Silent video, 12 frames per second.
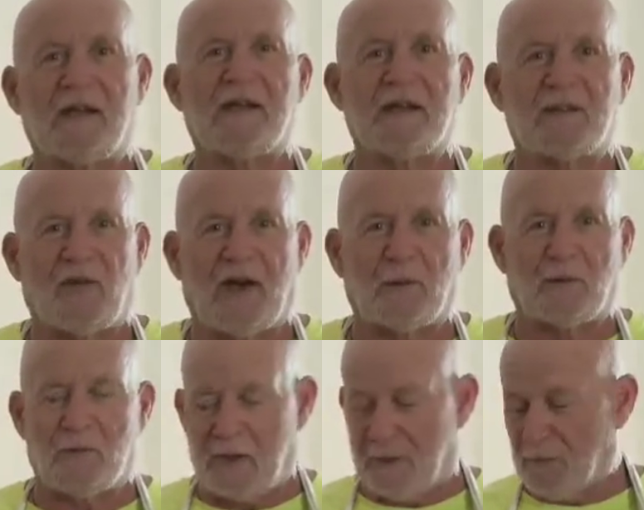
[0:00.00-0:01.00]
Grinding it
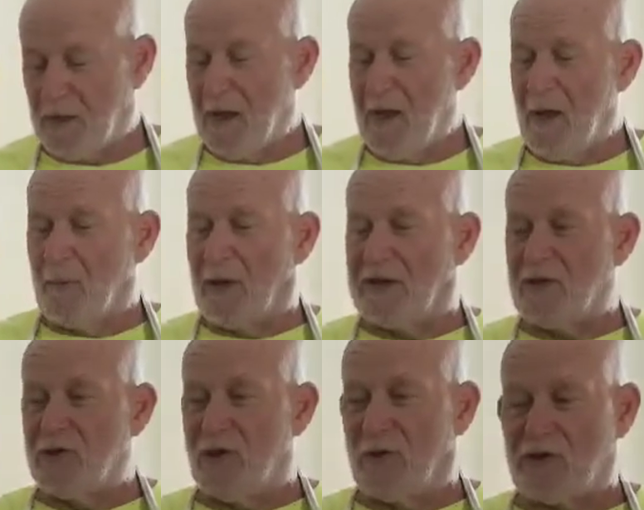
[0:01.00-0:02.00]
is fine with me.
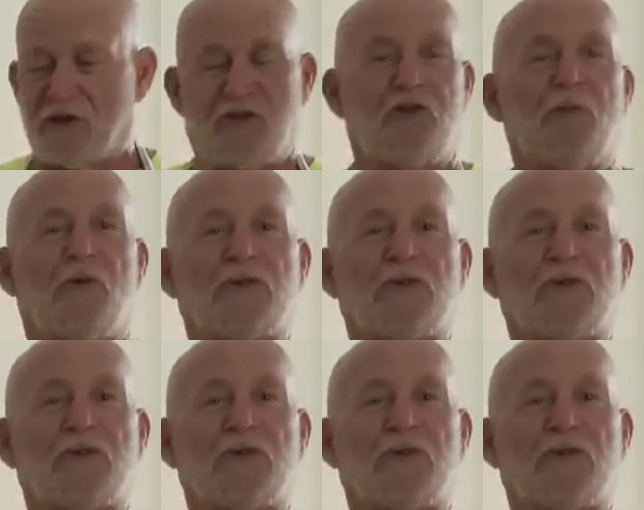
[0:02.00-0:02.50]
But you know,